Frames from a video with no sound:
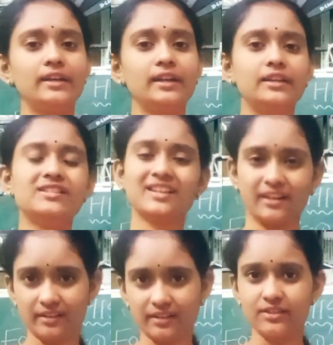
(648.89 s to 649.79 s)
any
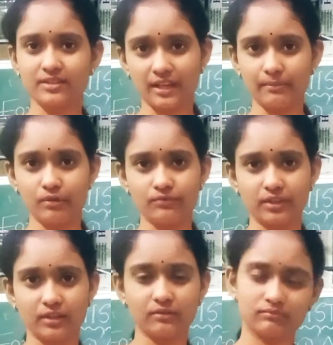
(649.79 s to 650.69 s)
skeletons type of
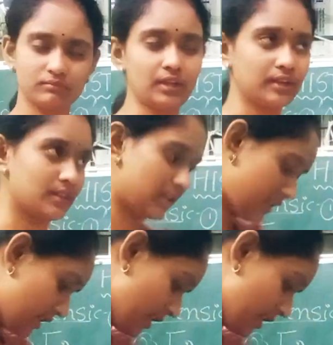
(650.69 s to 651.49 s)
thing like that.